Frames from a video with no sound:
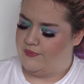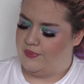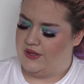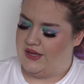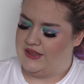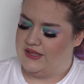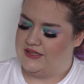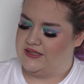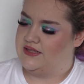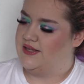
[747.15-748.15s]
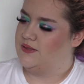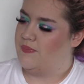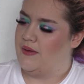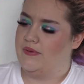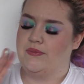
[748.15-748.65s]
but like this this
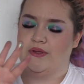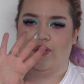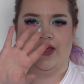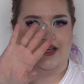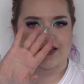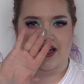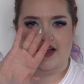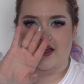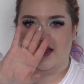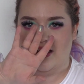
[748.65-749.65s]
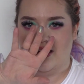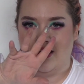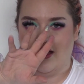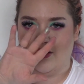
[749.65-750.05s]
baby blue here is like a